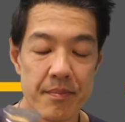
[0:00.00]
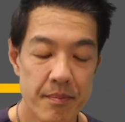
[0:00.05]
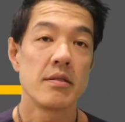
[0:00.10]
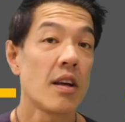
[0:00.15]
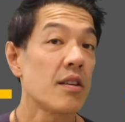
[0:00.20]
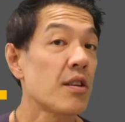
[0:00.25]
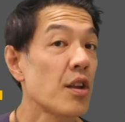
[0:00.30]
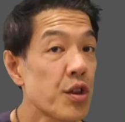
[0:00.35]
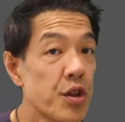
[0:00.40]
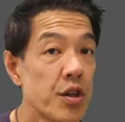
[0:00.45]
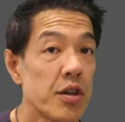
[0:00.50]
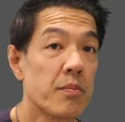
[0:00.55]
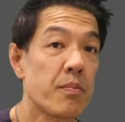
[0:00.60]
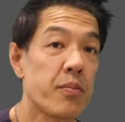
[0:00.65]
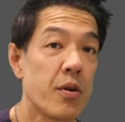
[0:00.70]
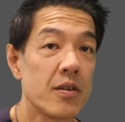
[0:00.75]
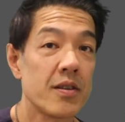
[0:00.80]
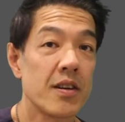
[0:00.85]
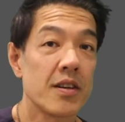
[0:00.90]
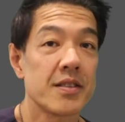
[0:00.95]
Now, the third
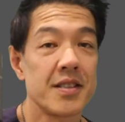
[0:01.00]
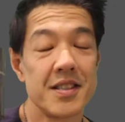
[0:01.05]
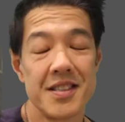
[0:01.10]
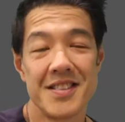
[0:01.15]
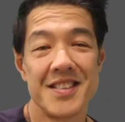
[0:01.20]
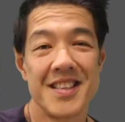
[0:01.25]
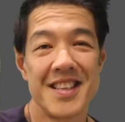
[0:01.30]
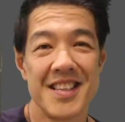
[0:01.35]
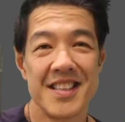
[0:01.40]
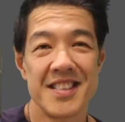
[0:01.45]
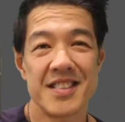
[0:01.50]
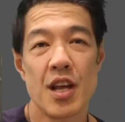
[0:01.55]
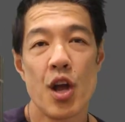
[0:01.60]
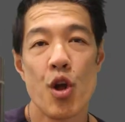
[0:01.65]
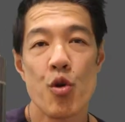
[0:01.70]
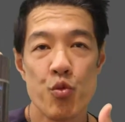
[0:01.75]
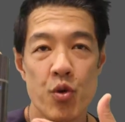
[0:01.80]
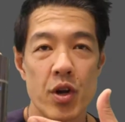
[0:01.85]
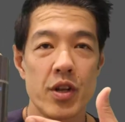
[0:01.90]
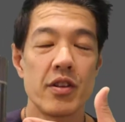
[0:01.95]
product is this,
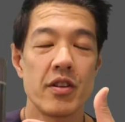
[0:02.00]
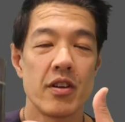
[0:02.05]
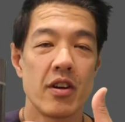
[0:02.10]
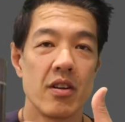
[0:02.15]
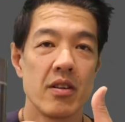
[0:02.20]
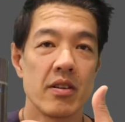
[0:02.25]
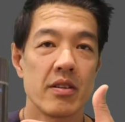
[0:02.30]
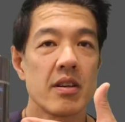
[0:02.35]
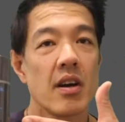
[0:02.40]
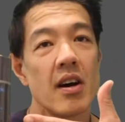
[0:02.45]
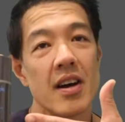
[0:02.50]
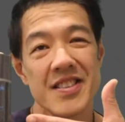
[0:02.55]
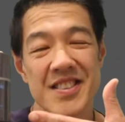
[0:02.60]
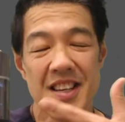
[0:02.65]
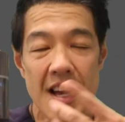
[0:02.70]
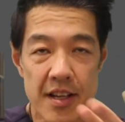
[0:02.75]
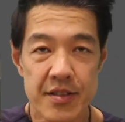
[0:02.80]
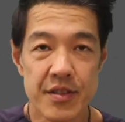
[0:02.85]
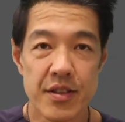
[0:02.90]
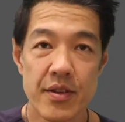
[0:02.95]
retinol. Guys,
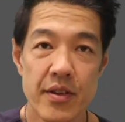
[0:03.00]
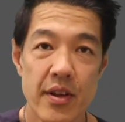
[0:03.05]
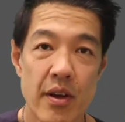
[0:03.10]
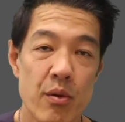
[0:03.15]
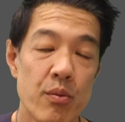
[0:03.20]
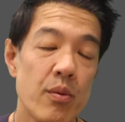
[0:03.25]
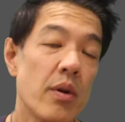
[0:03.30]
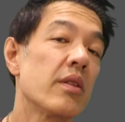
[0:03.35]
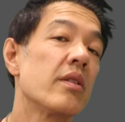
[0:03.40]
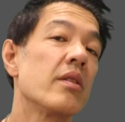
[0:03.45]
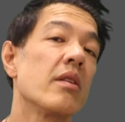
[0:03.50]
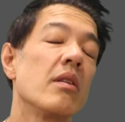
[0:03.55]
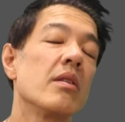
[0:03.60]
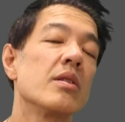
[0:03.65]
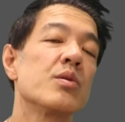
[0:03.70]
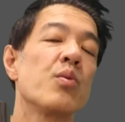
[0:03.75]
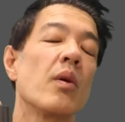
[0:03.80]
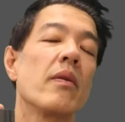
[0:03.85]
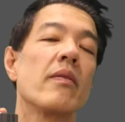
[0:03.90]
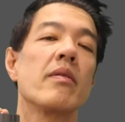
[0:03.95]
as you know, retinol
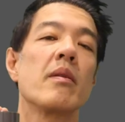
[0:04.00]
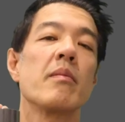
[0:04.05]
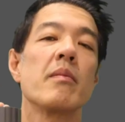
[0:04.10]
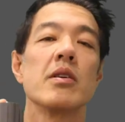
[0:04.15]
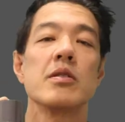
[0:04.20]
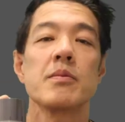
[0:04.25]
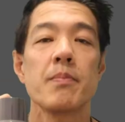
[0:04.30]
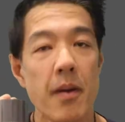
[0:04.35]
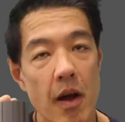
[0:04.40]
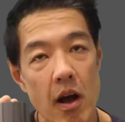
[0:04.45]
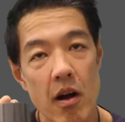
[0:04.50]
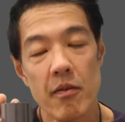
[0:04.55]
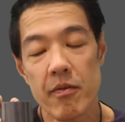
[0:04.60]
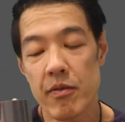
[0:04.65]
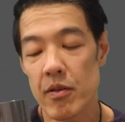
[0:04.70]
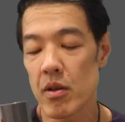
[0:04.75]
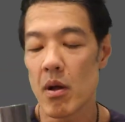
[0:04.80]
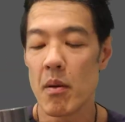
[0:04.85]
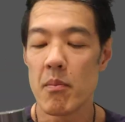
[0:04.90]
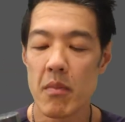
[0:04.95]
is one of the most
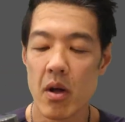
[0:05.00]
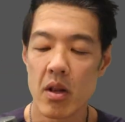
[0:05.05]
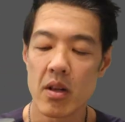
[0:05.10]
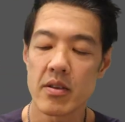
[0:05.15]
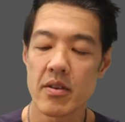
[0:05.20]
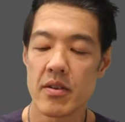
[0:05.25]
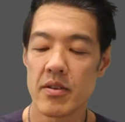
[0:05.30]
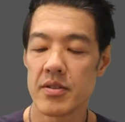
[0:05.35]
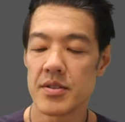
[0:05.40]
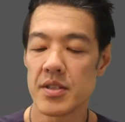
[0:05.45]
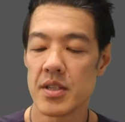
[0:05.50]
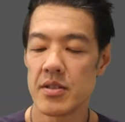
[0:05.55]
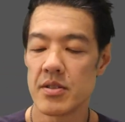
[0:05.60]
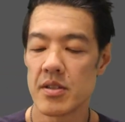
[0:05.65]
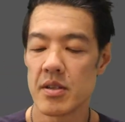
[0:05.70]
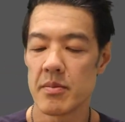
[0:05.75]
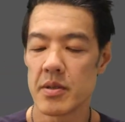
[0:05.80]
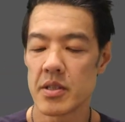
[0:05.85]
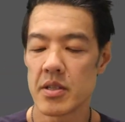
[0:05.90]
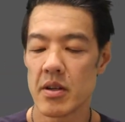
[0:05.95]
powerful molecules in
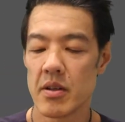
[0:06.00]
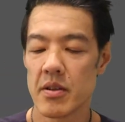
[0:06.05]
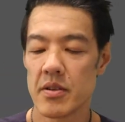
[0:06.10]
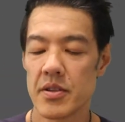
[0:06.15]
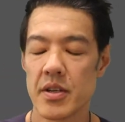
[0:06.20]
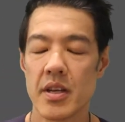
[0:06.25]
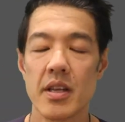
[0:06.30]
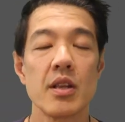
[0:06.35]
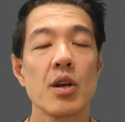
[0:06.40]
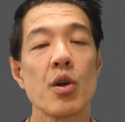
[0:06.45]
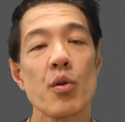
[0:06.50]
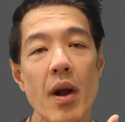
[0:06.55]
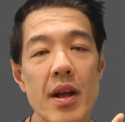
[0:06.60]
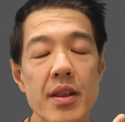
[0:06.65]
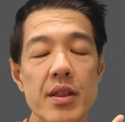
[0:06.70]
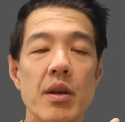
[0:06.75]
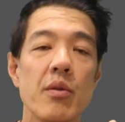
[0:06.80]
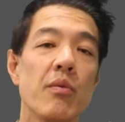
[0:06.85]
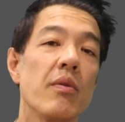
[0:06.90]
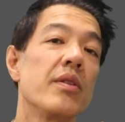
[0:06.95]
dermatology. And the
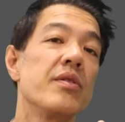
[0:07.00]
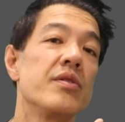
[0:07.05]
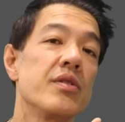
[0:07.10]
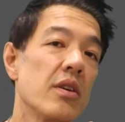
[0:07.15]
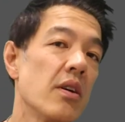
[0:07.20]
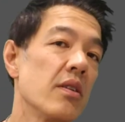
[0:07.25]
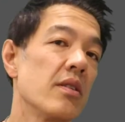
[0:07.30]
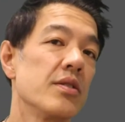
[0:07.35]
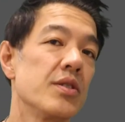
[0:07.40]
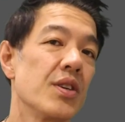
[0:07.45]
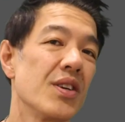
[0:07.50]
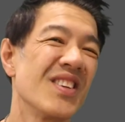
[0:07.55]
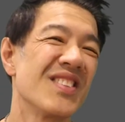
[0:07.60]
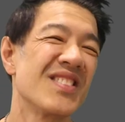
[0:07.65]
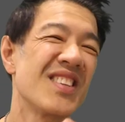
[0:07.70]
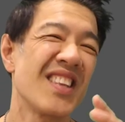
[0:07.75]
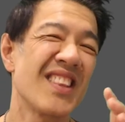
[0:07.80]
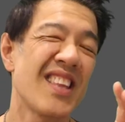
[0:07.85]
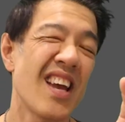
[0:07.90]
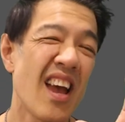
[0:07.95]
great thing with geology is
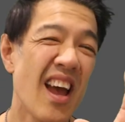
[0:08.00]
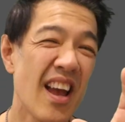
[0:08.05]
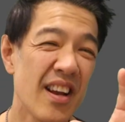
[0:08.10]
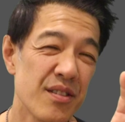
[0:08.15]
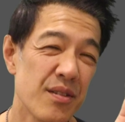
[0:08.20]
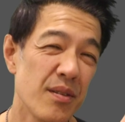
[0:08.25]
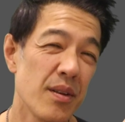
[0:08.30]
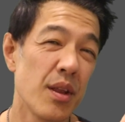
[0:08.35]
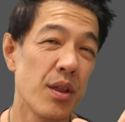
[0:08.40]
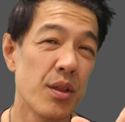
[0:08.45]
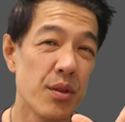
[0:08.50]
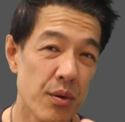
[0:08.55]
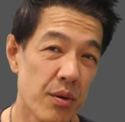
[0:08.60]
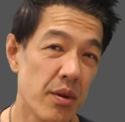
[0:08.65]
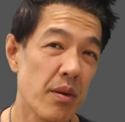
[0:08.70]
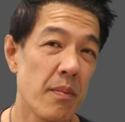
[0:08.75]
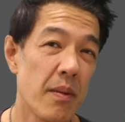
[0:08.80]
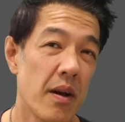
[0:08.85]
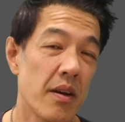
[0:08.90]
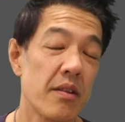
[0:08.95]
that they actually
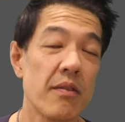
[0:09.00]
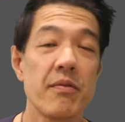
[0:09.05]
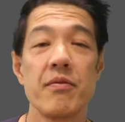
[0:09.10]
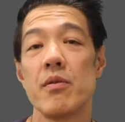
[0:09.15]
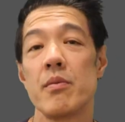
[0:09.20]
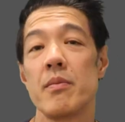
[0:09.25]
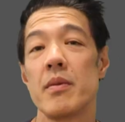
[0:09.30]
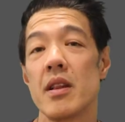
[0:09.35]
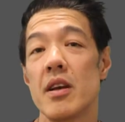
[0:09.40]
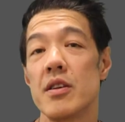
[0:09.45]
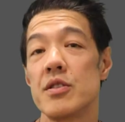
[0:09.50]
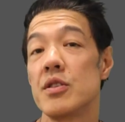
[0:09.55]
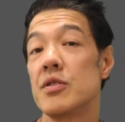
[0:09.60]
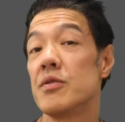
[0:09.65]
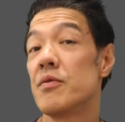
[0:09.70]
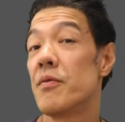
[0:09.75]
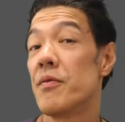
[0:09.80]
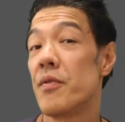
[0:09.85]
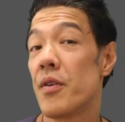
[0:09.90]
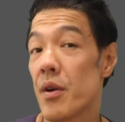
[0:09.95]
thought about the
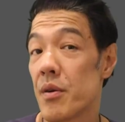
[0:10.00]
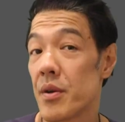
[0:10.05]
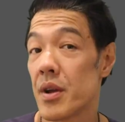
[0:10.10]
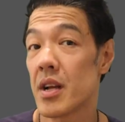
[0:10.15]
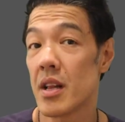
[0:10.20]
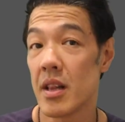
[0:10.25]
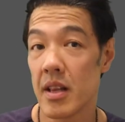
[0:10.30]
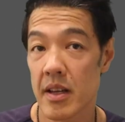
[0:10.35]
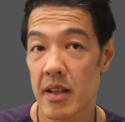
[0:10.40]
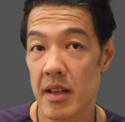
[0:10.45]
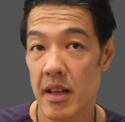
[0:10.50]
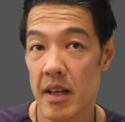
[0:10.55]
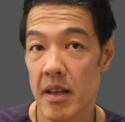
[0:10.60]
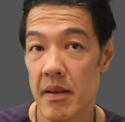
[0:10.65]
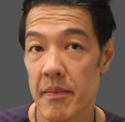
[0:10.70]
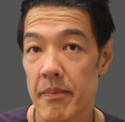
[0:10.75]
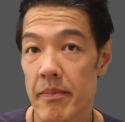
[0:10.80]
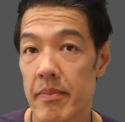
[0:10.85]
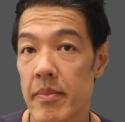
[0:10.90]
formulations very clearly.